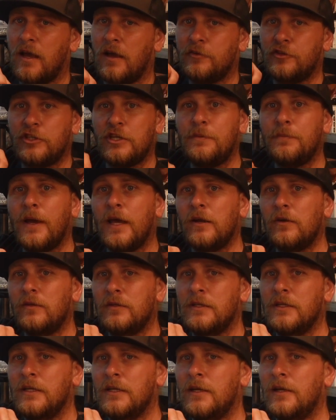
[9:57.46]
sheet
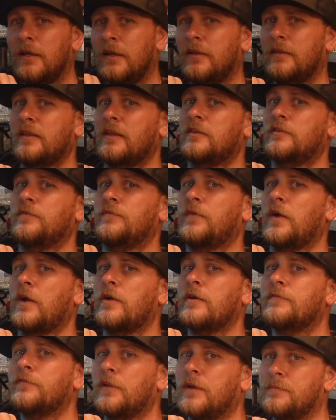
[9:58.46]
metal that's
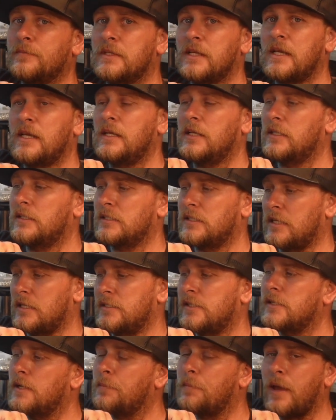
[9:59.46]
very flimsy. It's
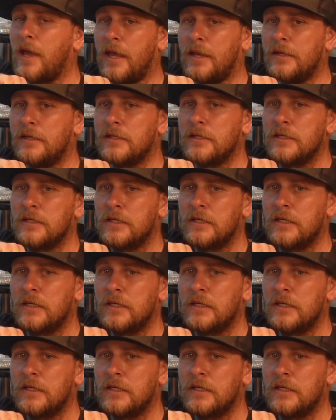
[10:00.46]
easy to bend.